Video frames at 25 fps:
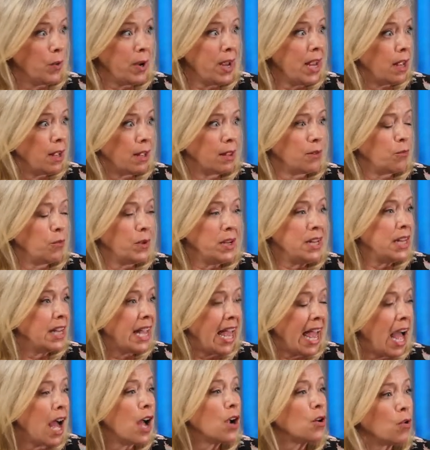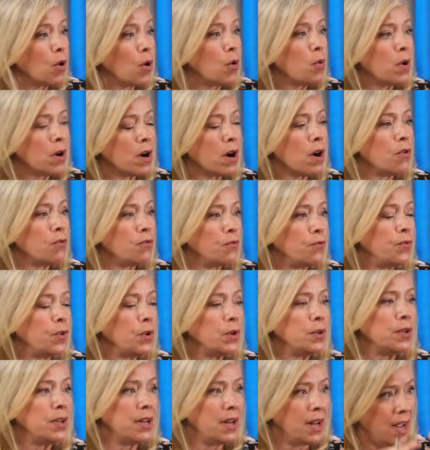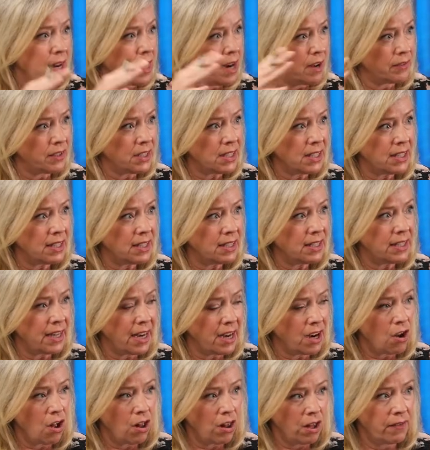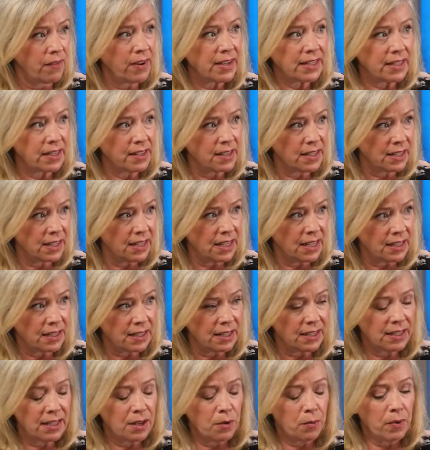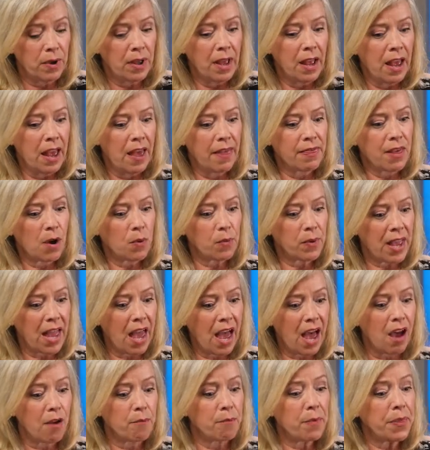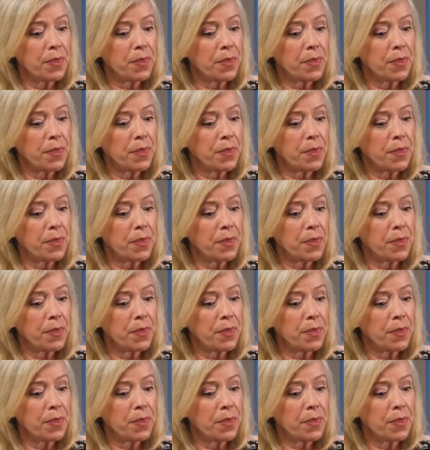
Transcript: We can't grow our own food enough to sustain all of us in the seasons that we have.